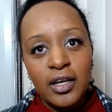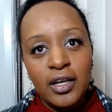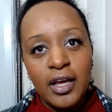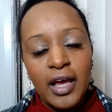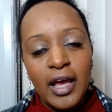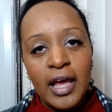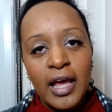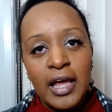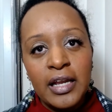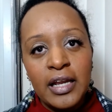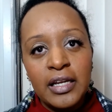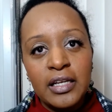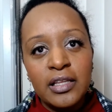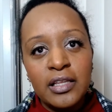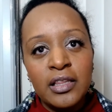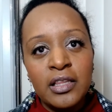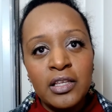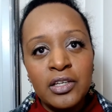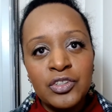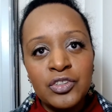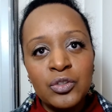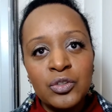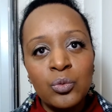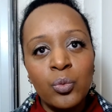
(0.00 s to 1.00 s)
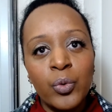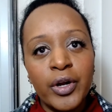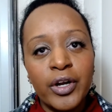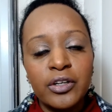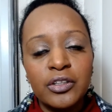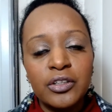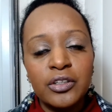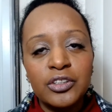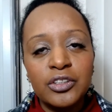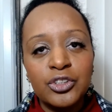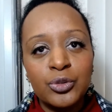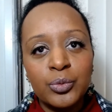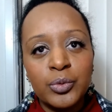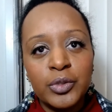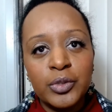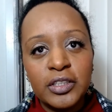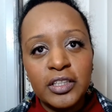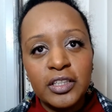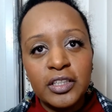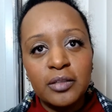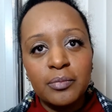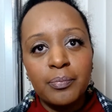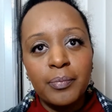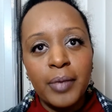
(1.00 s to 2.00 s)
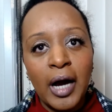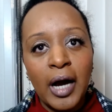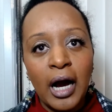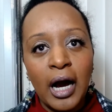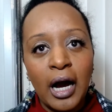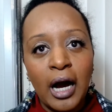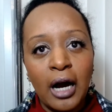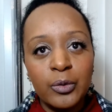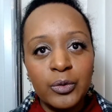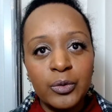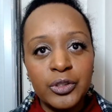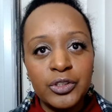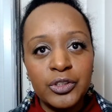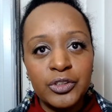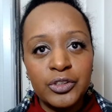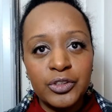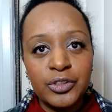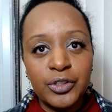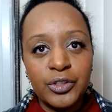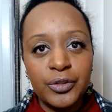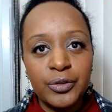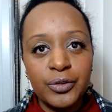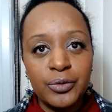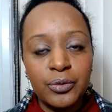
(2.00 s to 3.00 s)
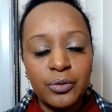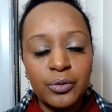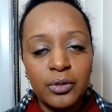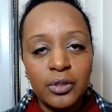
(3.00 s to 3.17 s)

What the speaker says: And this awareness really empowers you